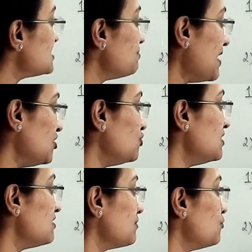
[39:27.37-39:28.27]
a
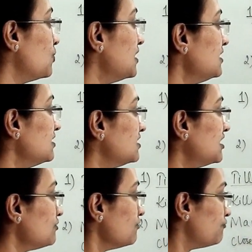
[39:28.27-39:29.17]
manual removal,
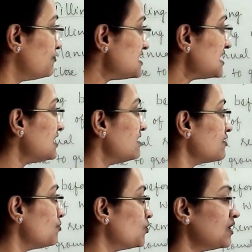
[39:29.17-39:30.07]
that physical
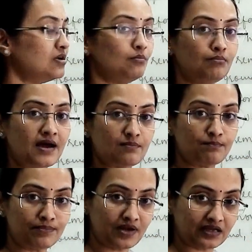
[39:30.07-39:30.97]
removal by
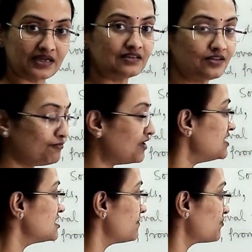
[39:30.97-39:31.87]
plucking the
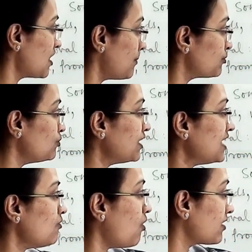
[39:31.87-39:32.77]
weeds, uprooting
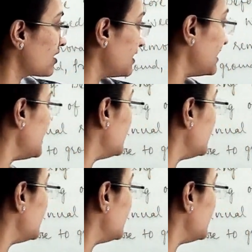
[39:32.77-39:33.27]
or cutting